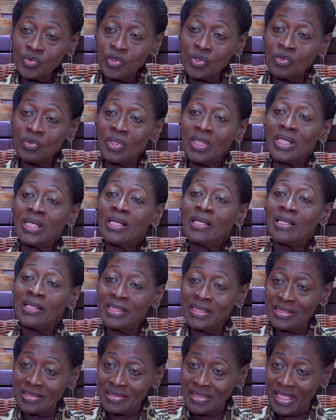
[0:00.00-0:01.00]
to a
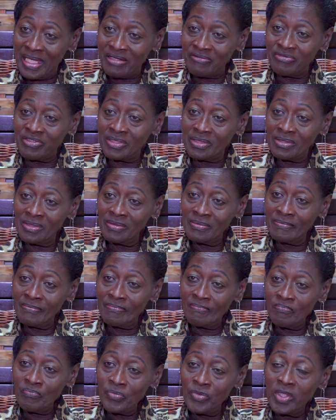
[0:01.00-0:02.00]
higher level
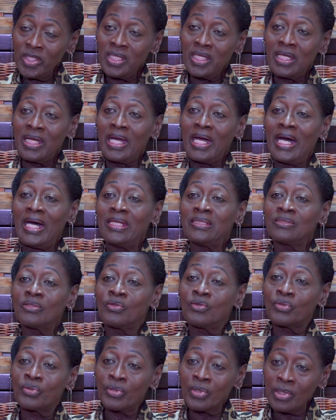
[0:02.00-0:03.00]

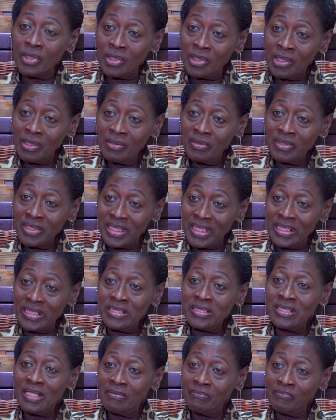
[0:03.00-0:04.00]
and grow
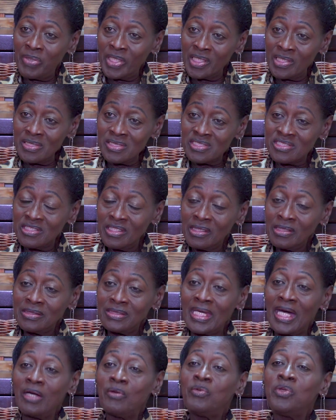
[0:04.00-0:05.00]
in numbers
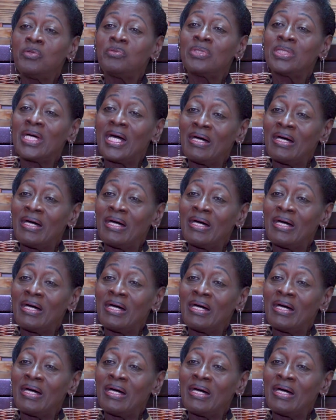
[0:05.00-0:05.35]
that we would